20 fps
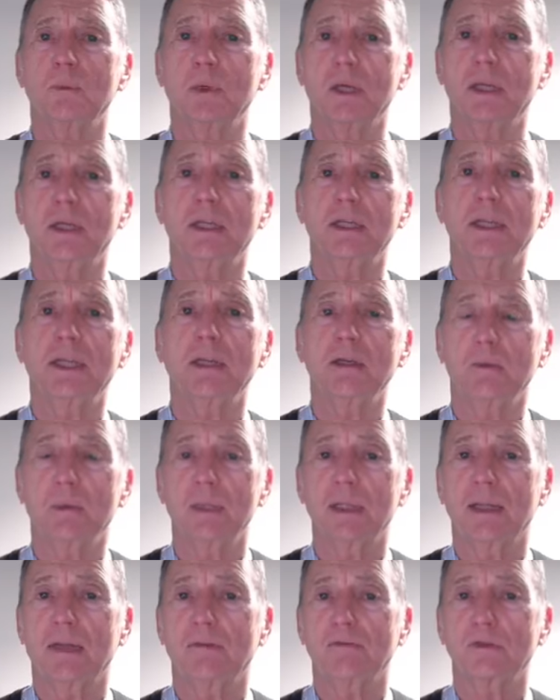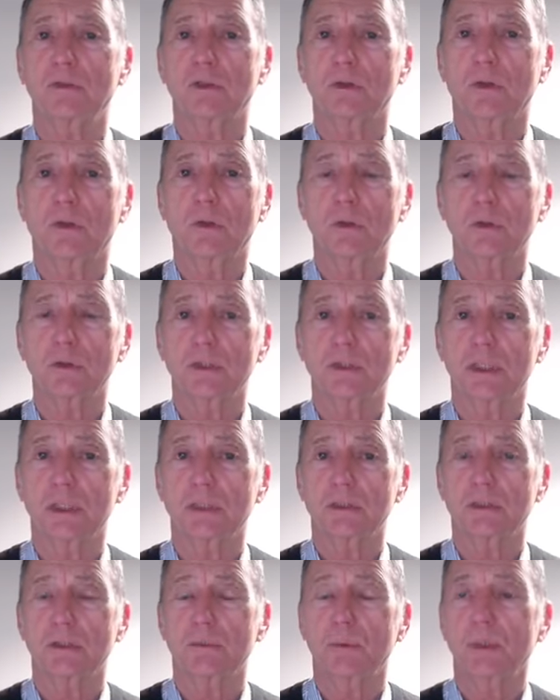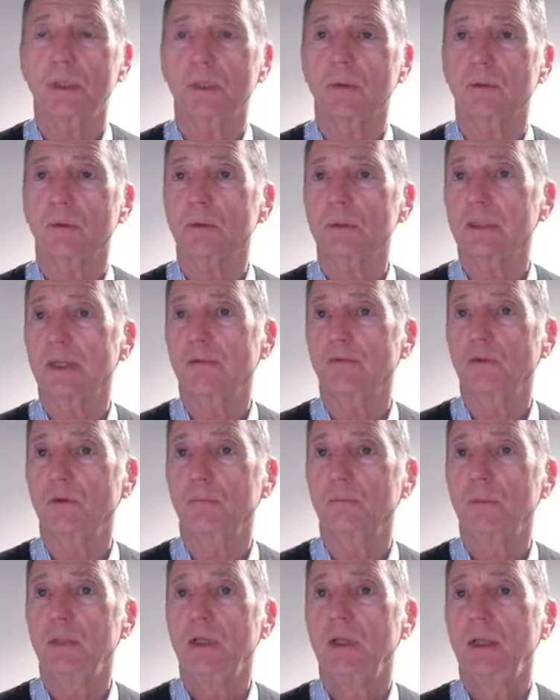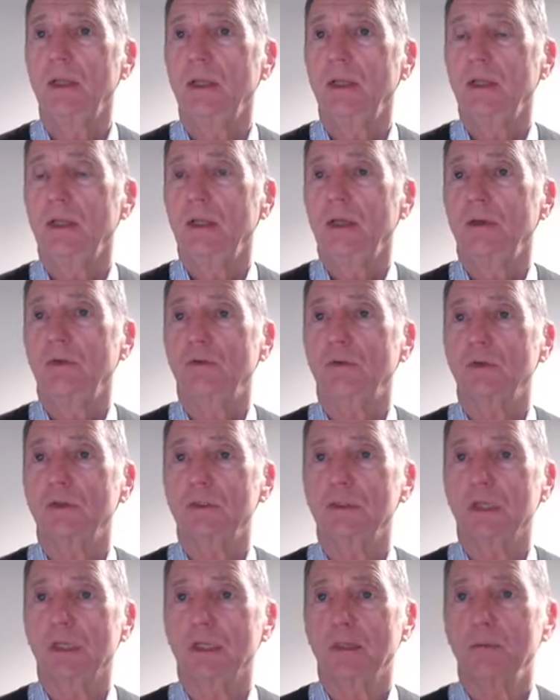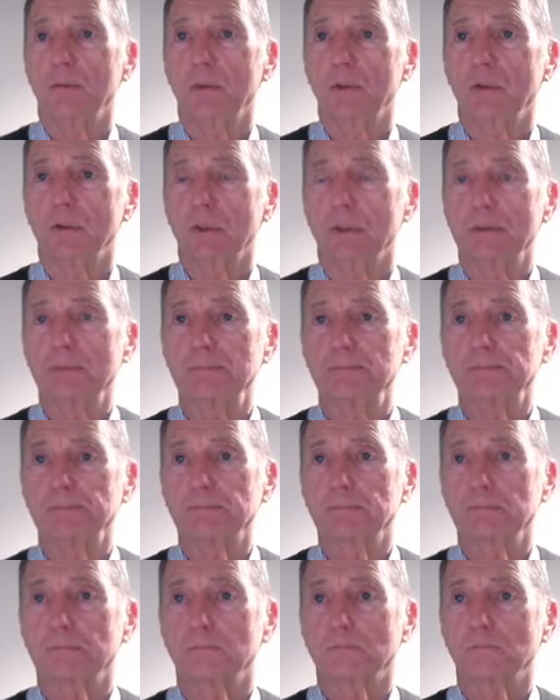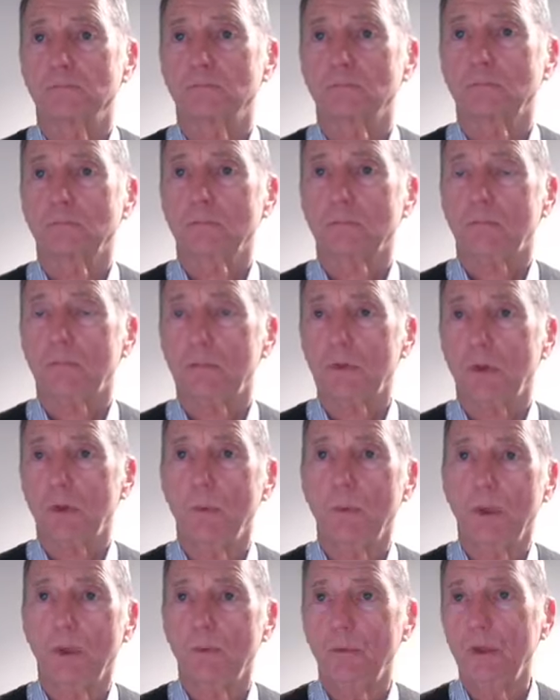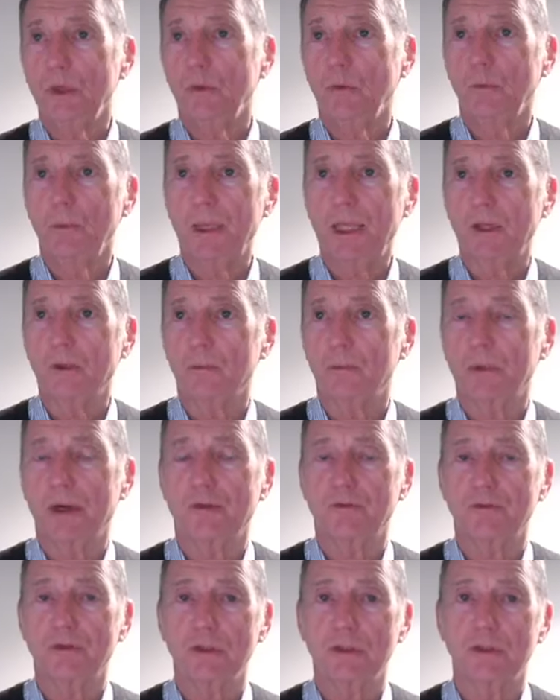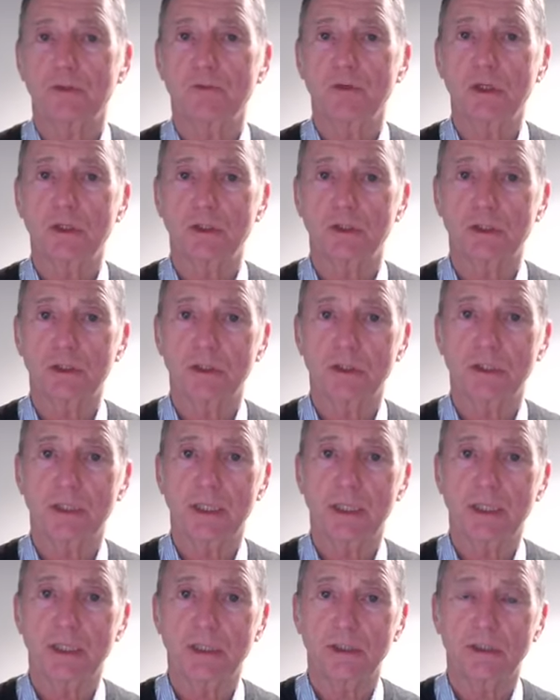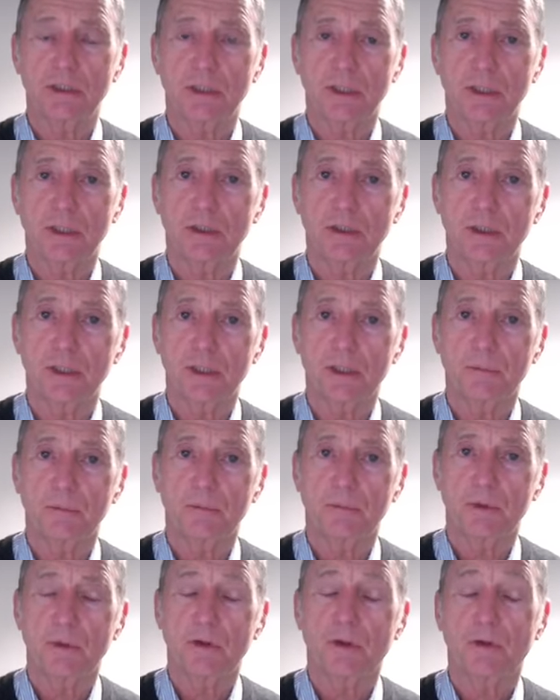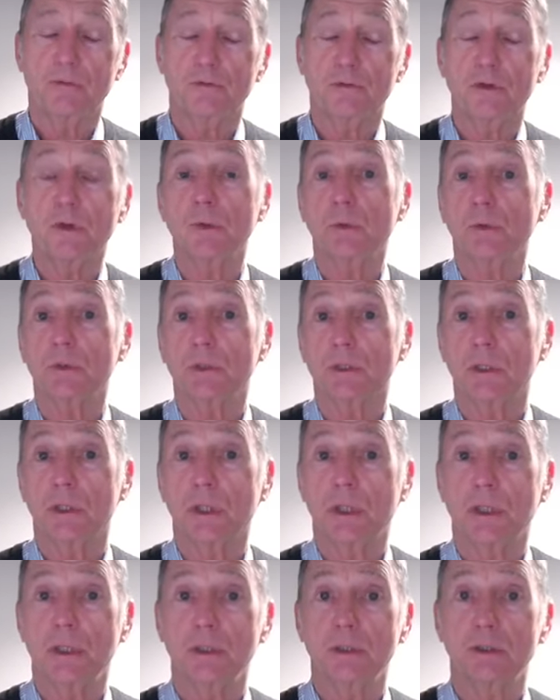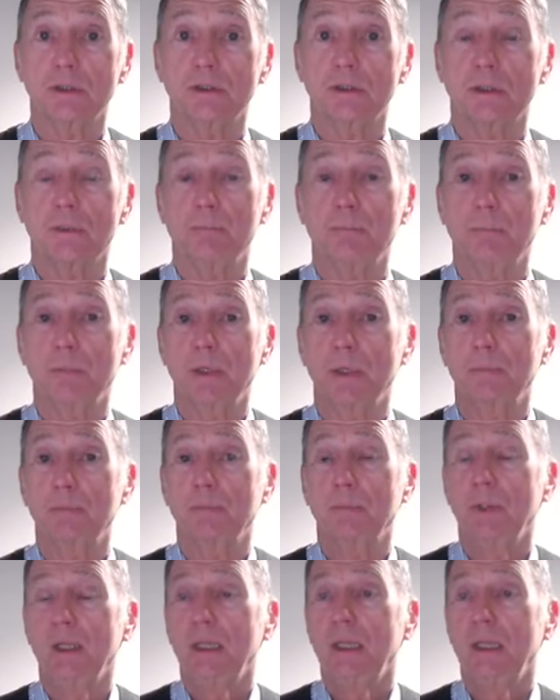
and dinner we'll have those things. We don't always have them first thing in the morning. We make a breakfast of nuts and seeds and fruit and some